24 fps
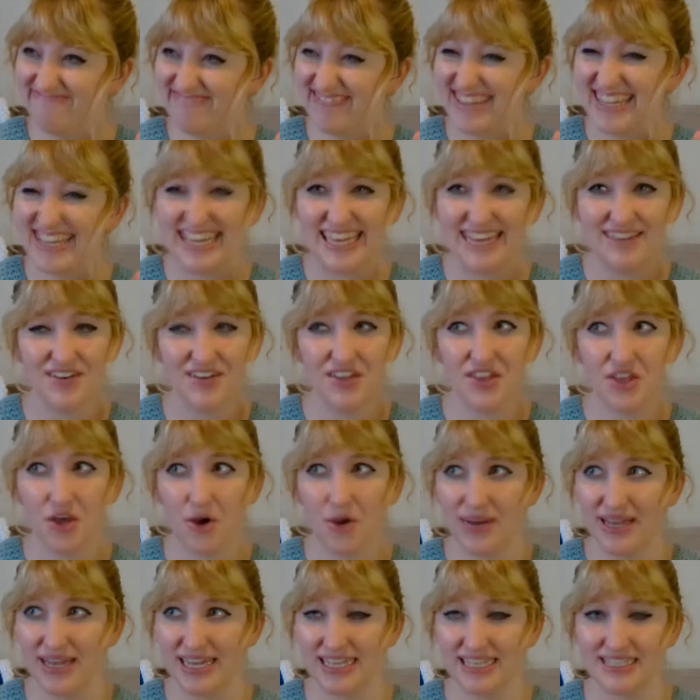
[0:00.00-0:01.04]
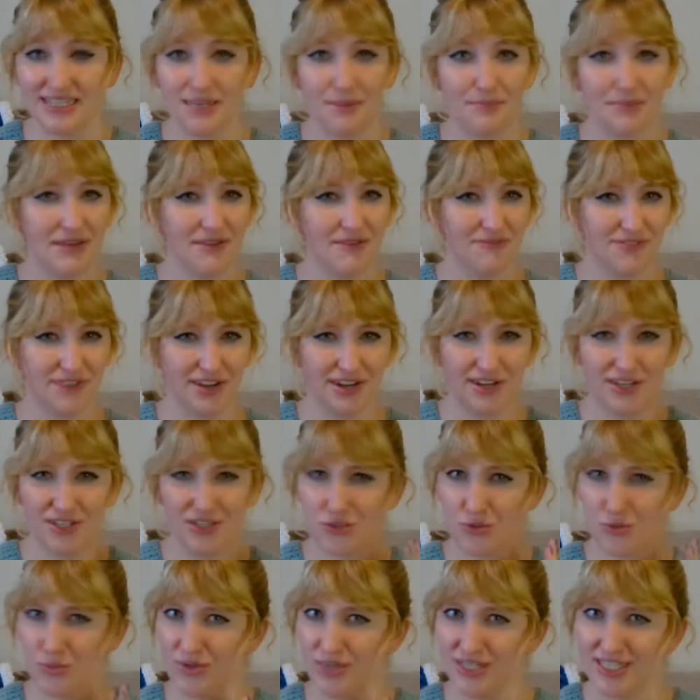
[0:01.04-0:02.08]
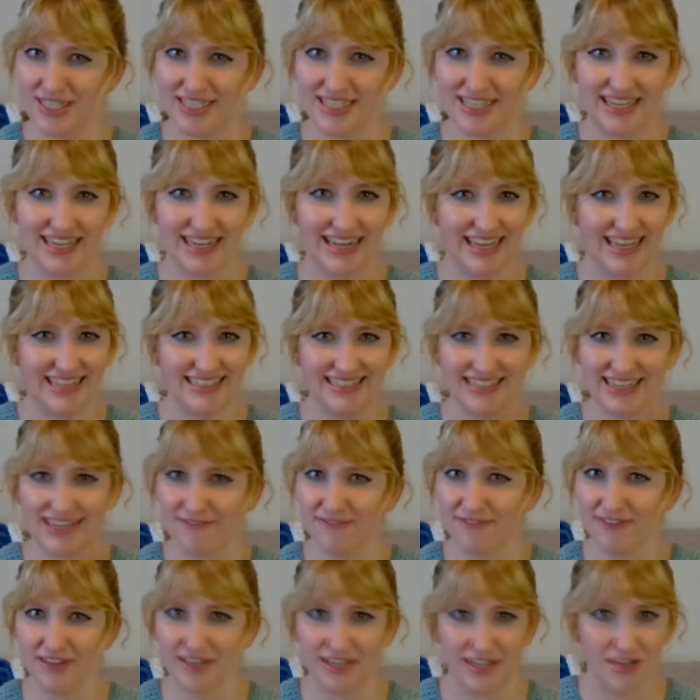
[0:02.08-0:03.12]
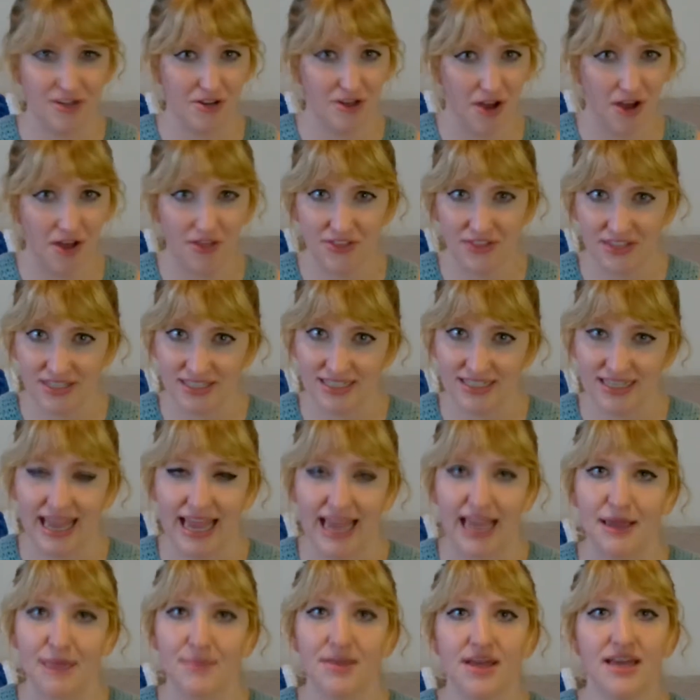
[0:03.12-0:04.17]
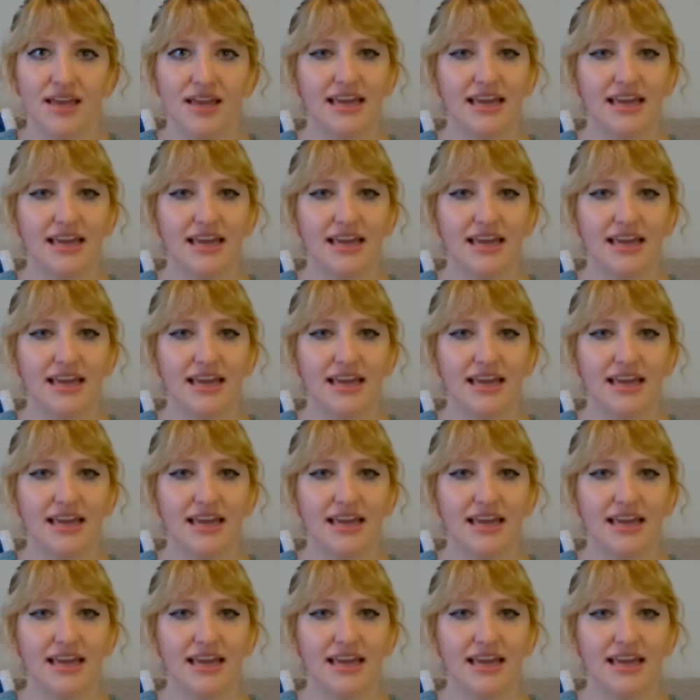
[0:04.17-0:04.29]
even though it ends up being very twisted and definitely not the same.